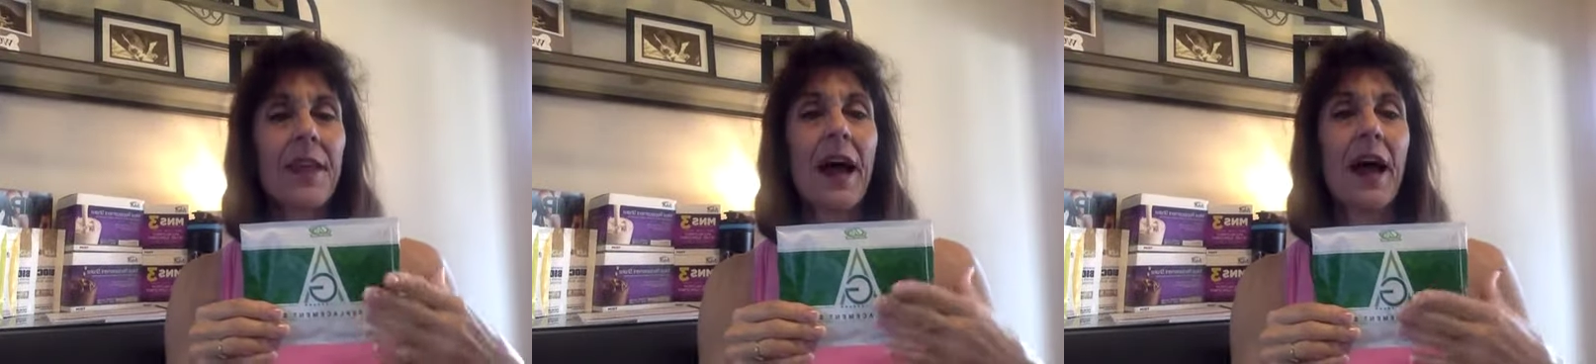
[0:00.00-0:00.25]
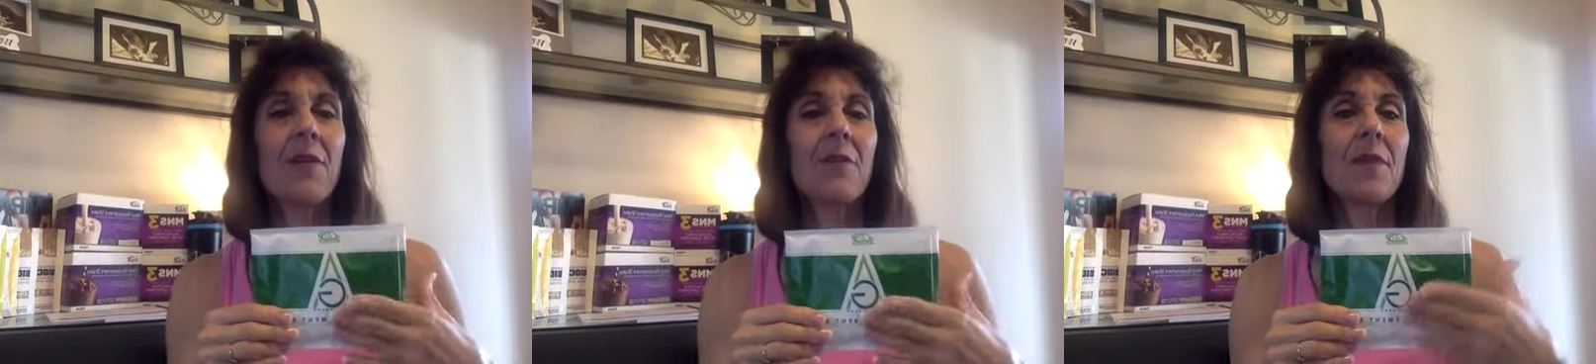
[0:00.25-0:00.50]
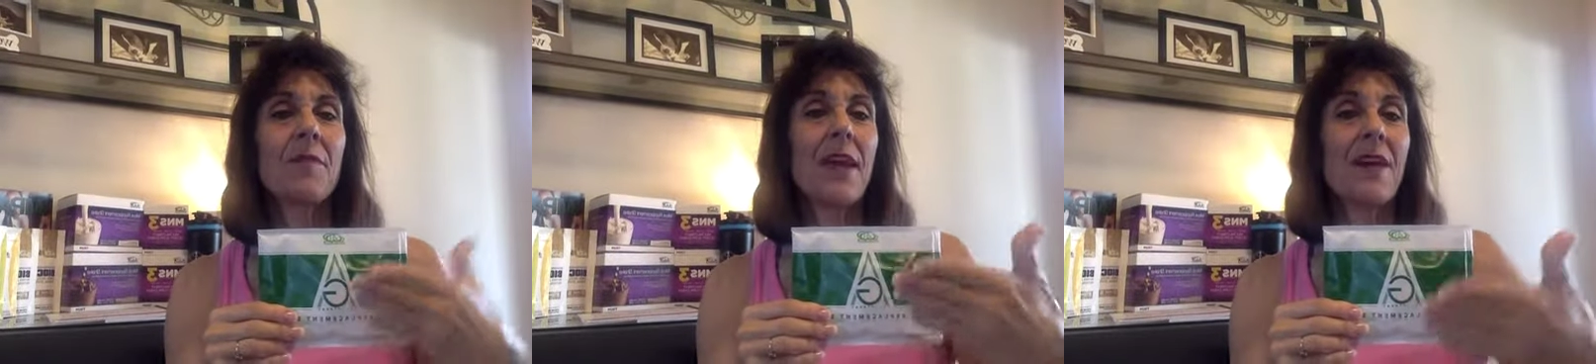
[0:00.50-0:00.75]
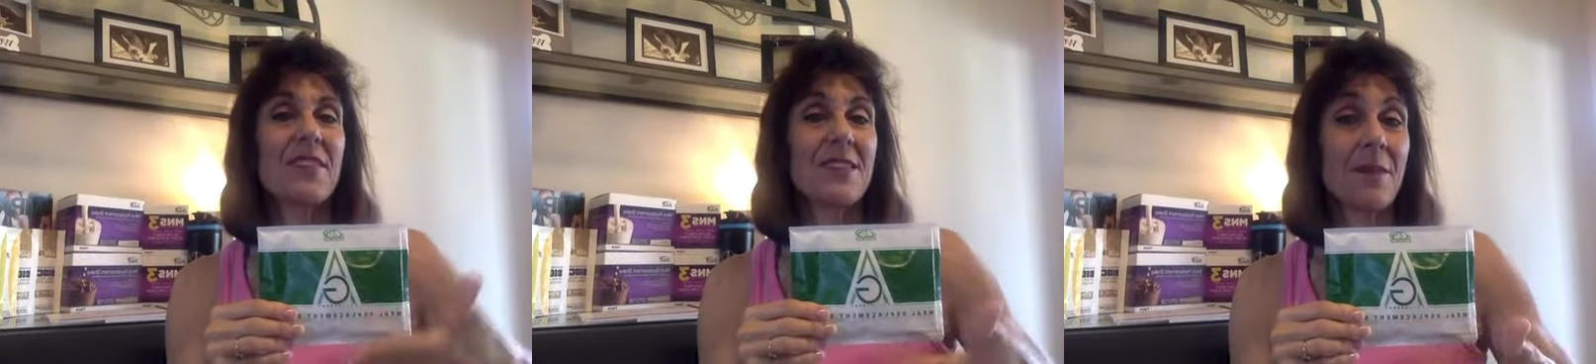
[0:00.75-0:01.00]
I would maybe
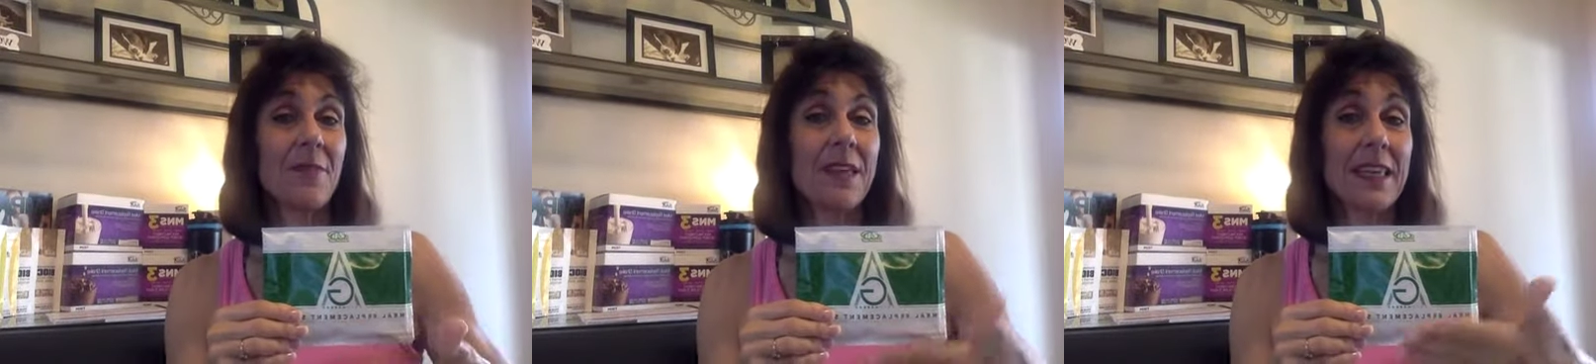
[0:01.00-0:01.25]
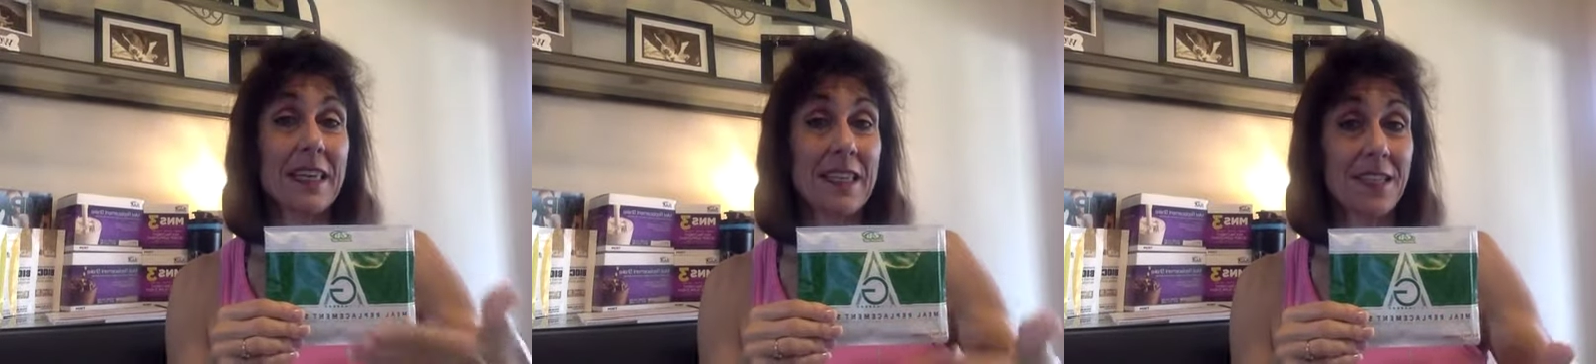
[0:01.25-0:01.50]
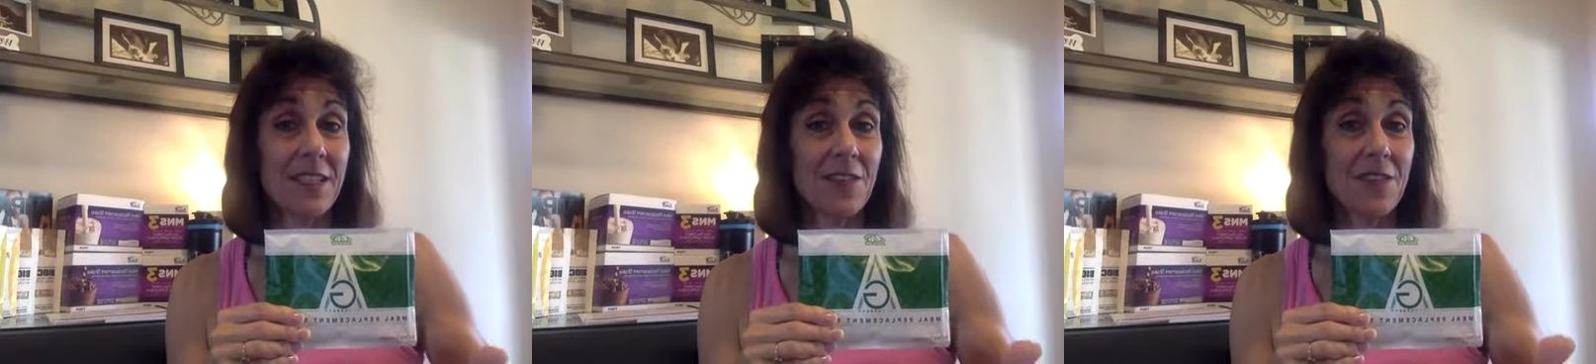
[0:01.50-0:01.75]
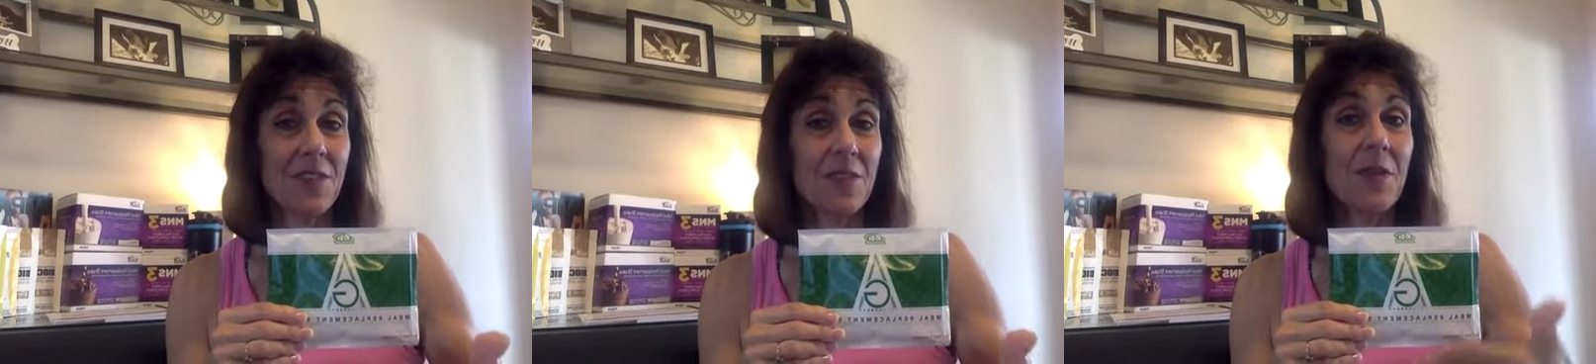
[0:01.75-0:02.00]
have something in
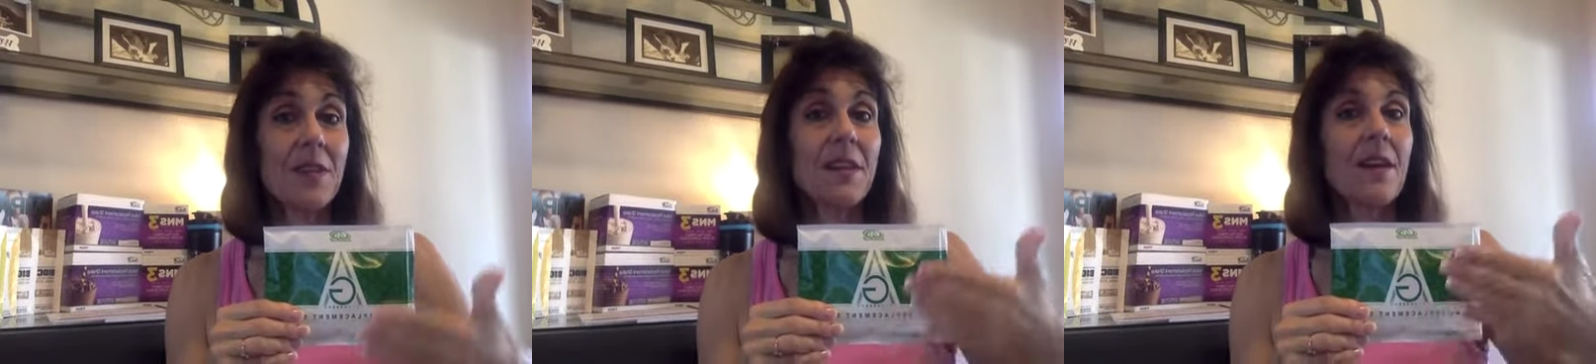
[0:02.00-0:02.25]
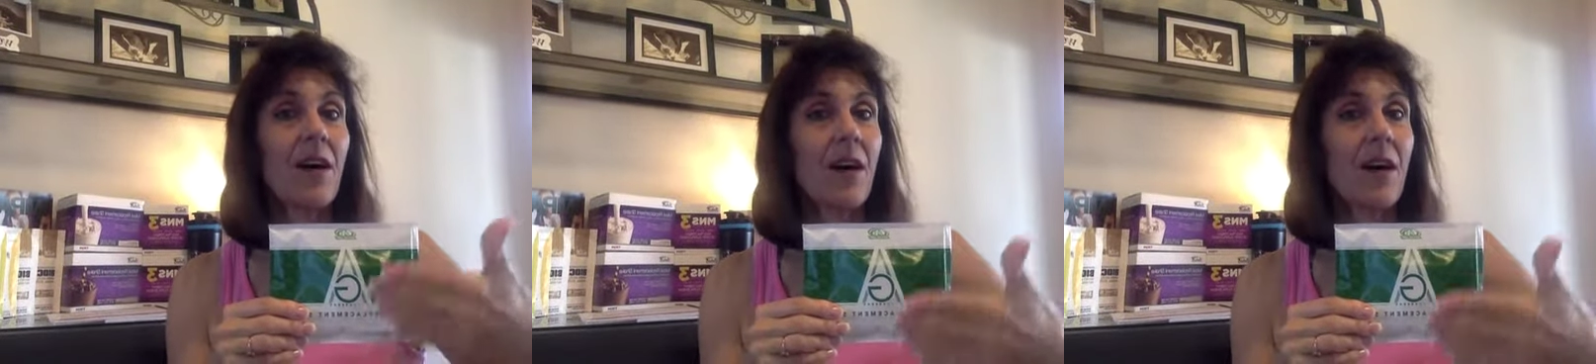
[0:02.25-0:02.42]
addition to it that